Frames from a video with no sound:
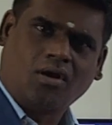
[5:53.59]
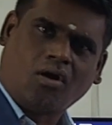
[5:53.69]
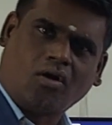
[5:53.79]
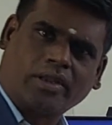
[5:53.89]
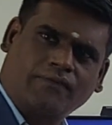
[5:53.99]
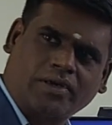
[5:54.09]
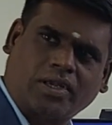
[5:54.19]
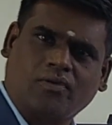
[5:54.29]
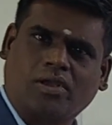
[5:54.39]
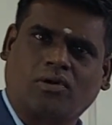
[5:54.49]
R
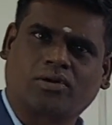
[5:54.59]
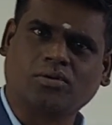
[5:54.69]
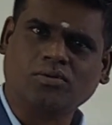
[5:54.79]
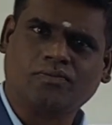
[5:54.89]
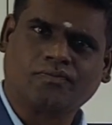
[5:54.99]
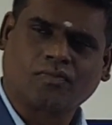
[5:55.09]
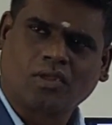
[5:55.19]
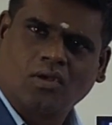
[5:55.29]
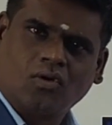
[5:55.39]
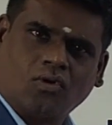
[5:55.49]
effective equal to
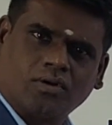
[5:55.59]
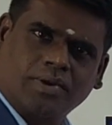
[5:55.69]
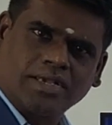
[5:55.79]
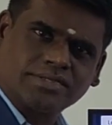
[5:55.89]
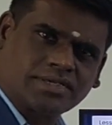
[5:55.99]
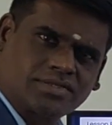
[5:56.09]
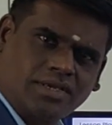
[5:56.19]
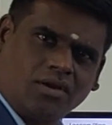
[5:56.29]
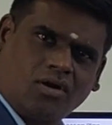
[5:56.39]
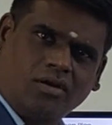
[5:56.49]
1 by
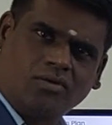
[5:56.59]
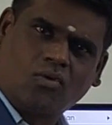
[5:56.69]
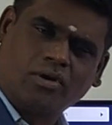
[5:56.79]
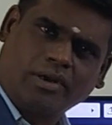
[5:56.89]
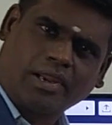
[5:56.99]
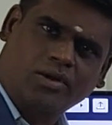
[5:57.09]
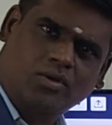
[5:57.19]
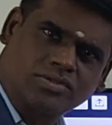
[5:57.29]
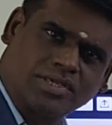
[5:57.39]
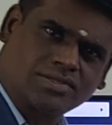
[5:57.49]
16 or 1
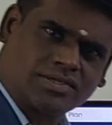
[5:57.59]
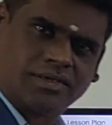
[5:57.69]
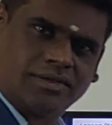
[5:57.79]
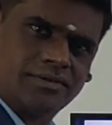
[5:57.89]
into 16.